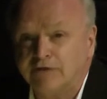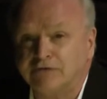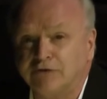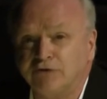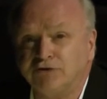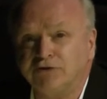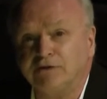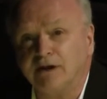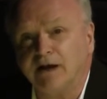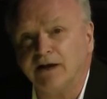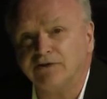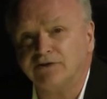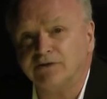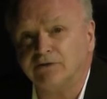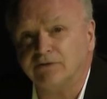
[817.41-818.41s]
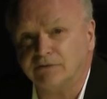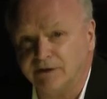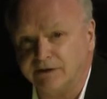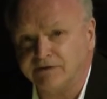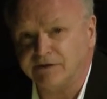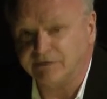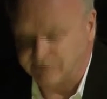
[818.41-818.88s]
Sociological
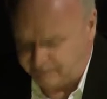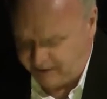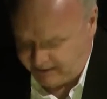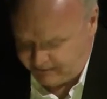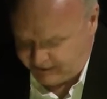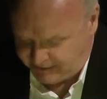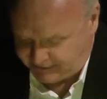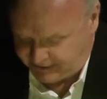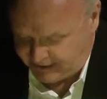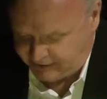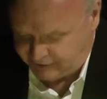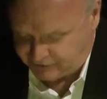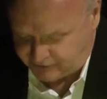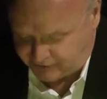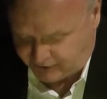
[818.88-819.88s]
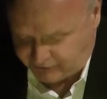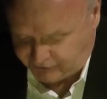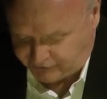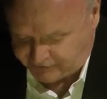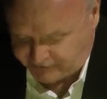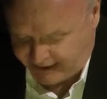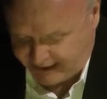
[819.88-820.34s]
criticism, he maintains, should
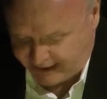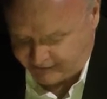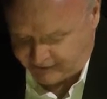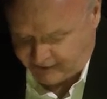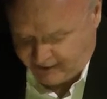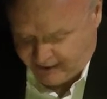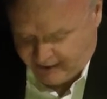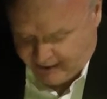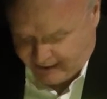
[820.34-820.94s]
understand